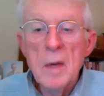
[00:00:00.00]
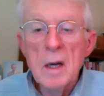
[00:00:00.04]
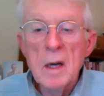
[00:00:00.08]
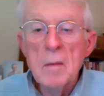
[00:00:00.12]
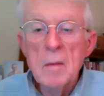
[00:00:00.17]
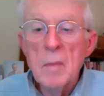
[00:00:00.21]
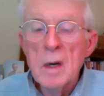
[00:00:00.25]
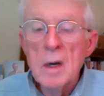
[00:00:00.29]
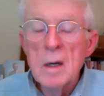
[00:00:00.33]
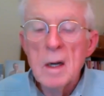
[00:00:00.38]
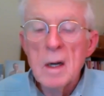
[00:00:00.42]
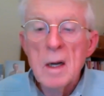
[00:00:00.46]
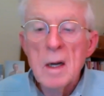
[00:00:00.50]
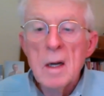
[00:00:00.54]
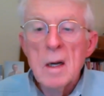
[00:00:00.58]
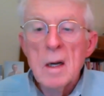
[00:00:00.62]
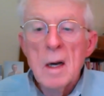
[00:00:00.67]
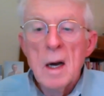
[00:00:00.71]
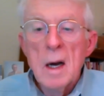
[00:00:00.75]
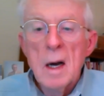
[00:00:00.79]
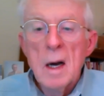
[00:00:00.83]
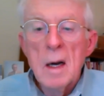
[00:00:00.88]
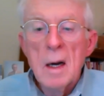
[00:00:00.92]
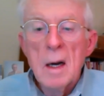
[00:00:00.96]
but
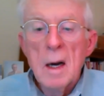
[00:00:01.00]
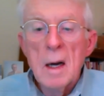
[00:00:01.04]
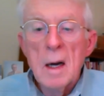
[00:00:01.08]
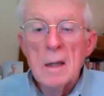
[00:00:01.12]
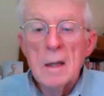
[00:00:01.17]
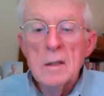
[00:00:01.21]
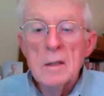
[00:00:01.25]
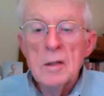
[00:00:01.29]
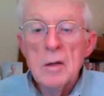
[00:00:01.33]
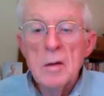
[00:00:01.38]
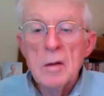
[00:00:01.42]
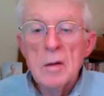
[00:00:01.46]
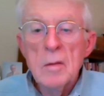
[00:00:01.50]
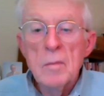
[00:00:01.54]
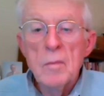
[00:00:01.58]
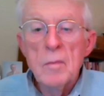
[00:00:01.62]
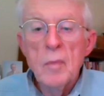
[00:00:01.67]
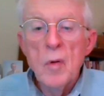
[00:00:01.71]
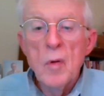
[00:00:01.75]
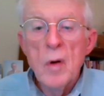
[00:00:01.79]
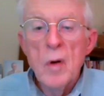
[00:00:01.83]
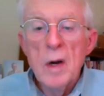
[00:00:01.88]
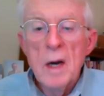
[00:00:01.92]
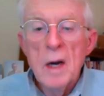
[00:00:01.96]
I should
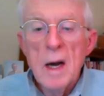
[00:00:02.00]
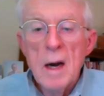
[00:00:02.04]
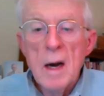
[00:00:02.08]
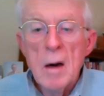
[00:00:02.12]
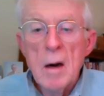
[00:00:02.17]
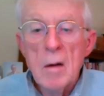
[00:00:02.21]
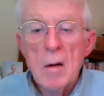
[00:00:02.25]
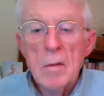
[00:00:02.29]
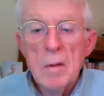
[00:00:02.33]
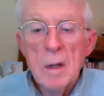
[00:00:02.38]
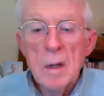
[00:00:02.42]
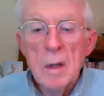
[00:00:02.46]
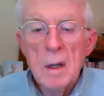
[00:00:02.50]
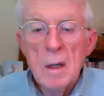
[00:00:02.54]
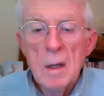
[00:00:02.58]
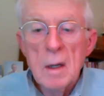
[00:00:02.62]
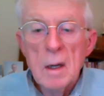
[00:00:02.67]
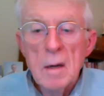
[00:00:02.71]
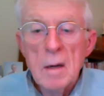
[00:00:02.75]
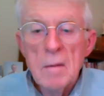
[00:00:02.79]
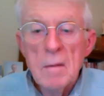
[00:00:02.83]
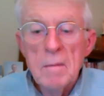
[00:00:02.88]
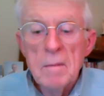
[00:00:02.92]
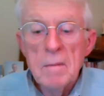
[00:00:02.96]
point out that
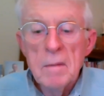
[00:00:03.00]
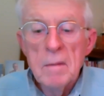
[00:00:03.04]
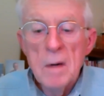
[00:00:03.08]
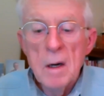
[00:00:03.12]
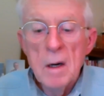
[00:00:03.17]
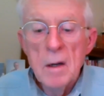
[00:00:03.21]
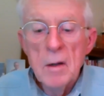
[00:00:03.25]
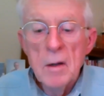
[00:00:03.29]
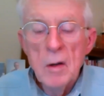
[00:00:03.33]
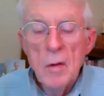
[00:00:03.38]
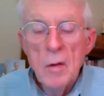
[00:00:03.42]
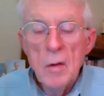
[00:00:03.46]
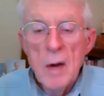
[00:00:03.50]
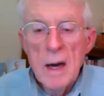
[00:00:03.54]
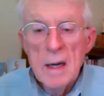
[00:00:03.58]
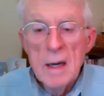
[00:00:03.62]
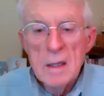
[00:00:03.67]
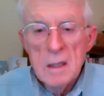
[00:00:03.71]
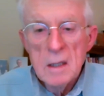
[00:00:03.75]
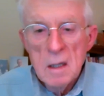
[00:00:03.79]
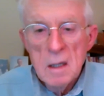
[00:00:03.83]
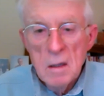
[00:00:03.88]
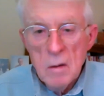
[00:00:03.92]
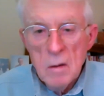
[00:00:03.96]
if you
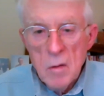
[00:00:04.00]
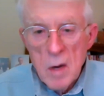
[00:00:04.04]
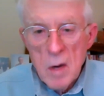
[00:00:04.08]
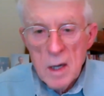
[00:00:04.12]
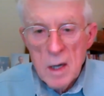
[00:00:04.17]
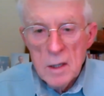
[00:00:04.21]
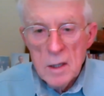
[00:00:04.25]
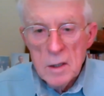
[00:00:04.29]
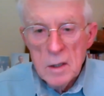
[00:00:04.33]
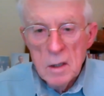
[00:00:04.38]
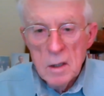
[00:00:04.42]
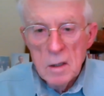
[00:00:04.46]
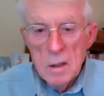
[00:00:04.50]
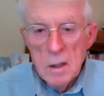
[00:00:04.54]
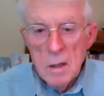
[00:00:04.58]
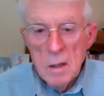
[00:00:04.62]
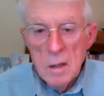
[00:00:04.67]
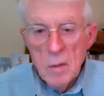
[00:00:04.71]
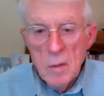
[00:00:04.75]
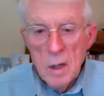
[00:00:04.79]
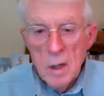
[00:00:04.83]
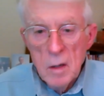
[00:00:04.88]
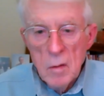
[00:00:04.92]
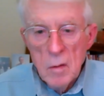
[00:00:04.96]
ask a question that
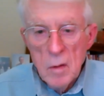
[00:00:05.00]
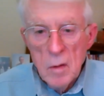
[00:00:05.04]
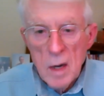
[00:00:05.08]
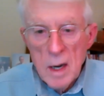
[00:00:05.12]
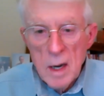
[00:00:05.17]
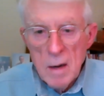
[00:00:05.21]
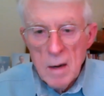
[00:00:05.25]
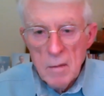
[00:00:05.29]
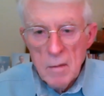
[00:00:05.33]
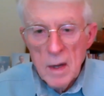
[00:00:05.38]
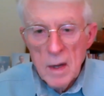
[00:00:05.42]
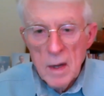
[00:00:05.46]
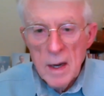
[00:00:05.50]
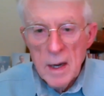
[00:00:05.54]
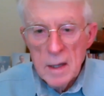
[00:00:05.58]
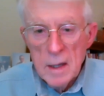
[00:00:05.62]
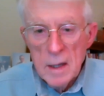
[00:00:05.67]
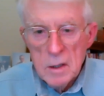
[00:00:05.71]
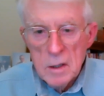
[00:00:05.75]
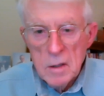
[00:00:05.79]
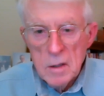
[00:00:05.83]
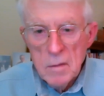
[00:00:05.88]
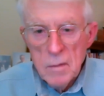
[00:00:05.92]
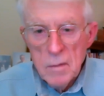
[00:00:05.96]
we don't have the
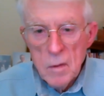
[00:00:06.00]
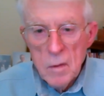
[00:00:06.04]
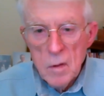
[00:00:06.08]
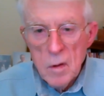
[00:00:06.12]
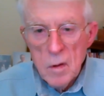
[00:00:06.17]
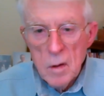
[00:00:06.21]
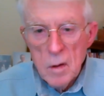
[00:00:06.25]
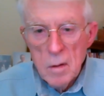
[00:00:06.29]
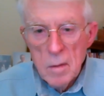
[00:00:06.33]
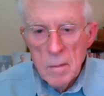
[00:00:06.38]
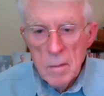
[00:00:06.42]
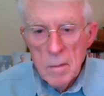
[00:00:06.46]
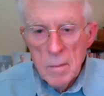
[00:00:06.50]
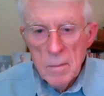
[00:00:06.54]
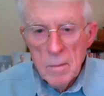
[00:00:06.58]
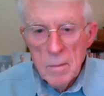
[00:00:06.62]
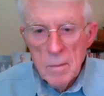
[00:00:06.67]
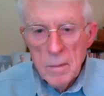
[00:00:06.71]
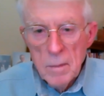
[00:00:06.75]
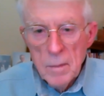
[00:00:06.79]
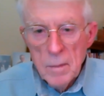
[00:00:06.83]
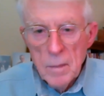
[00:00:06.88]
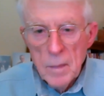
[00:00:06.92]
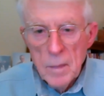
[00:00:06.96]
answer for,
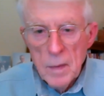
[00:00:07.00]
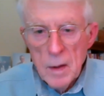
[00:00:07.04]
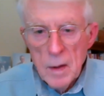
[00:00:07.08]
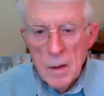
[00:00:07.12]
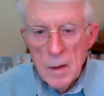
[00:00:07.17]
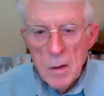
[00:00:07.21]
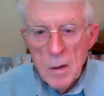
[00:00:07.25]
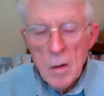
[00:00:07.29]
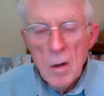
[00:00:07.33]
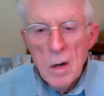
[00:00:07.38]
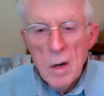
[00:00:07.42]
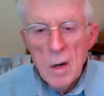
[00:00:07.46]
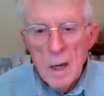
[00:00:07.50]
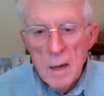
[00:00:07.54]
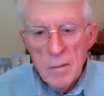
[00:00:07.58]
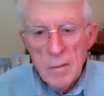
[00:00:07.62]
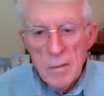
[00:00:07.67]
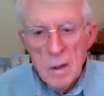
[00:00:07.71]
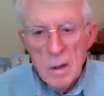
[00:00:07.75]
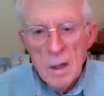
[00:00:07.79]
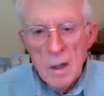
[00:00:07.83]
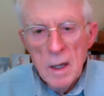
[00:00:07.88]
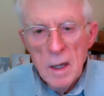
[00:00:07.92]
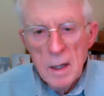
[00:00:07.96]
you're going to have
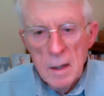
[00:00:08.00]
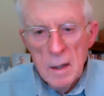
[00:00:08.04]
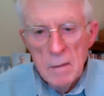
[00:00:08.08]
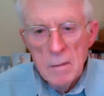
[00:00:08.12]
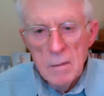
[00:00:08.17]
to leave.